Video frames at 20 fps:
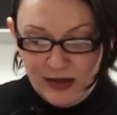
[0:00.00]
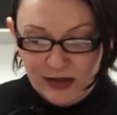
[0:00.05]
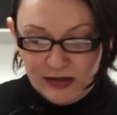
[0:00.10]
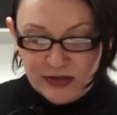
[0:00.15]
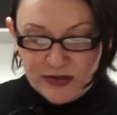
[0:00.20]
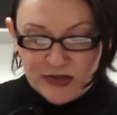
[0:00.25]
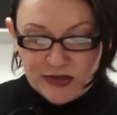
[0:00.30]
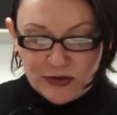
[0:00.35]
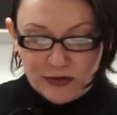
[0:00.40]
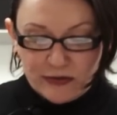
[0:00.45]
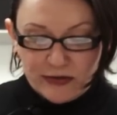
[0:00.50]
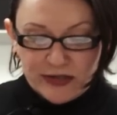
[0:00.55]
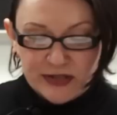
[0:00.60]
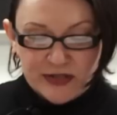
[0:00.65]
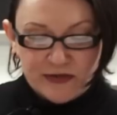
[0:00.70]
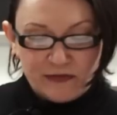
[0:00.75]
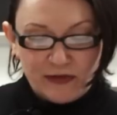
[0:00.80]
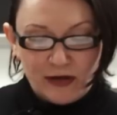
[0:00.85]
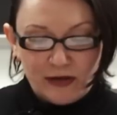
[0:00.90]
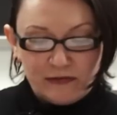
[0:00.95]
This story
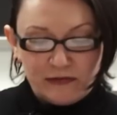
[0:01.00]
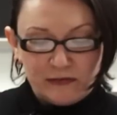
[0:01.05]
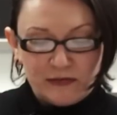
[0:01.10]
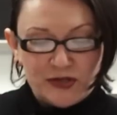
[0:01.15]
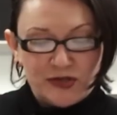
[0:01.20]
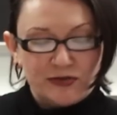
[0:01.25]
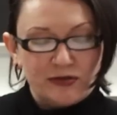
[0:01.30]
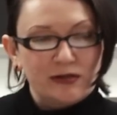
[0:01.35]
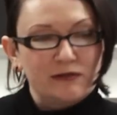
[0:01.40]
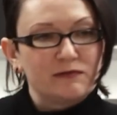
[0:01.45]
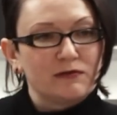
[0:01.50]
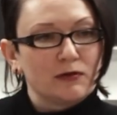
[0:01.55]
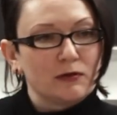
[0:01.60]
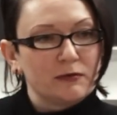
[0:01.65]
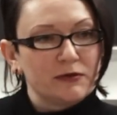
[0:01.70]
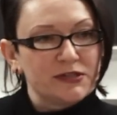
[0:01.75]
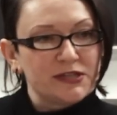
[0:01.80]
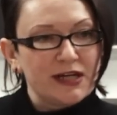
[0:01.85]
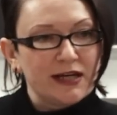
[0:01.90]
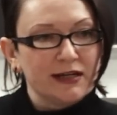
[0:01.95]
is far from a
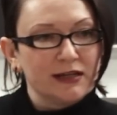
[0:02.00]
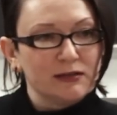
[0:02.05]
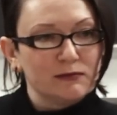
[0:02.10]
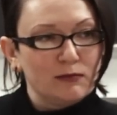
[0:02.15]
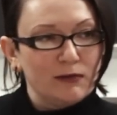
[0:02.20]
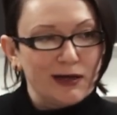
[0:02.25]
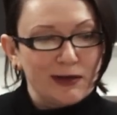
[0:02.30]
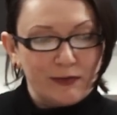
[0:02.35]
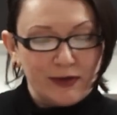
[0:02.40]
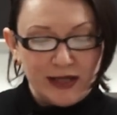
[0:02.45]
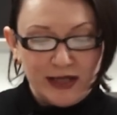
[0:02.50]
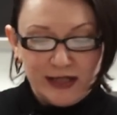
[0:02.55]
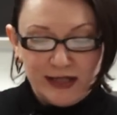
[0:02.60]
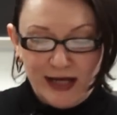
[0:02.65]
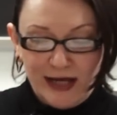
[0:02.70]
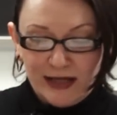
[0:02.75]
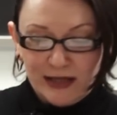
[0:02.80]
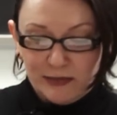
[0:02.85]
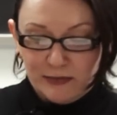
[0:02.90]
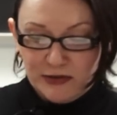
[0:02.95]
straightforward tale of why we eat
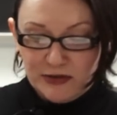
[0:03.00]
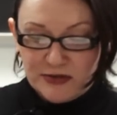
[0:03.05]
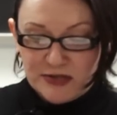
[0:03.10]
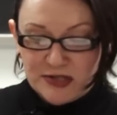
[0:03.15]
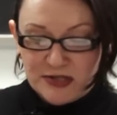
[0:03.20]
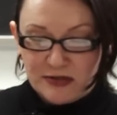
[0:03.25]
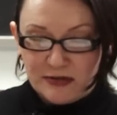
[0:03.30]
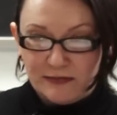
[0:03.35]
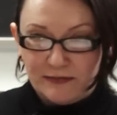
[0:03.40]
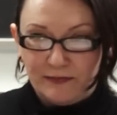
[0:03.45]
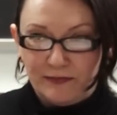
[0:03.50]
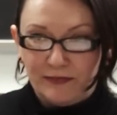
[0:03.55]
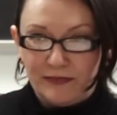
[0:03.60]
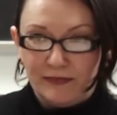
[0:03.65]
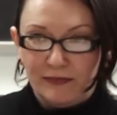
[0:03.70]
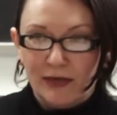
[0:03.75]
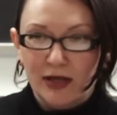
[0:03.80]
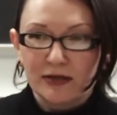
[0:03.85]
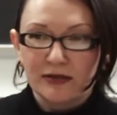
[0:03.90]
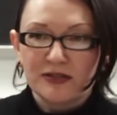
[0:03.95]
animals.
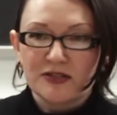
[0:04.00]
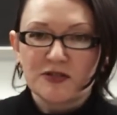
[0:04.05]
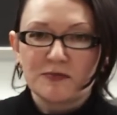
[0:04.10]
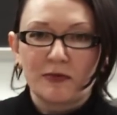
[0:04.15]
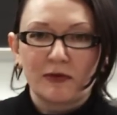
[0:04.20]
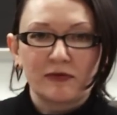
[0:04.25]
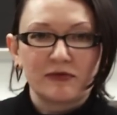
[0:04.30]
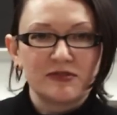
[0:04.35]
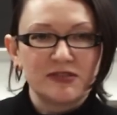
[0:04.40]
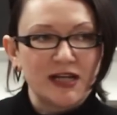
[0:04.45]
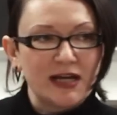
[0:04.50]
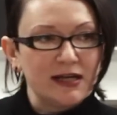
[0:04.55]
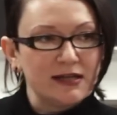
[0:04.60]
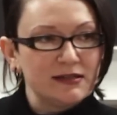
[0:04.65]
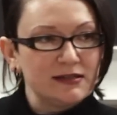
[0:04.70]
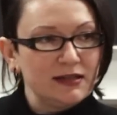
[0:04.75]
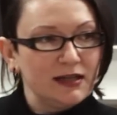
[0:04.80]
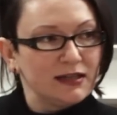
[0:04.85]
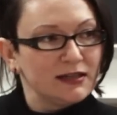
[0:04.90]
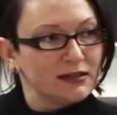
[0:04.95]
Martin is both
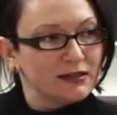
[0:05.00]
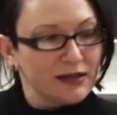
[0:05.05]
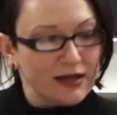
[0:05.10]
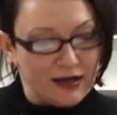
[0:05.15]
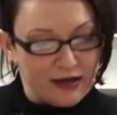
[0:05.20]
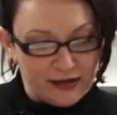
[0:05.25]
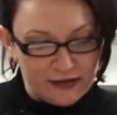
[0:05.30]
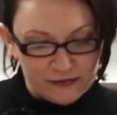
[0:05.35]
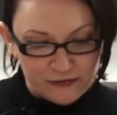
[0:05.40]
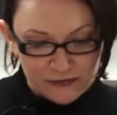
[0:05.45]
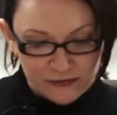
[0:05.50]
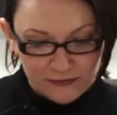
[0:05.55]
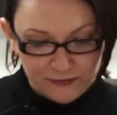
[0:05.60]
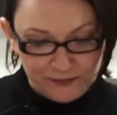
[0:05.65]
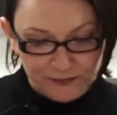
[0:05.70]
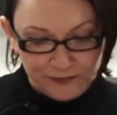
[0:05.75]
dead and alive.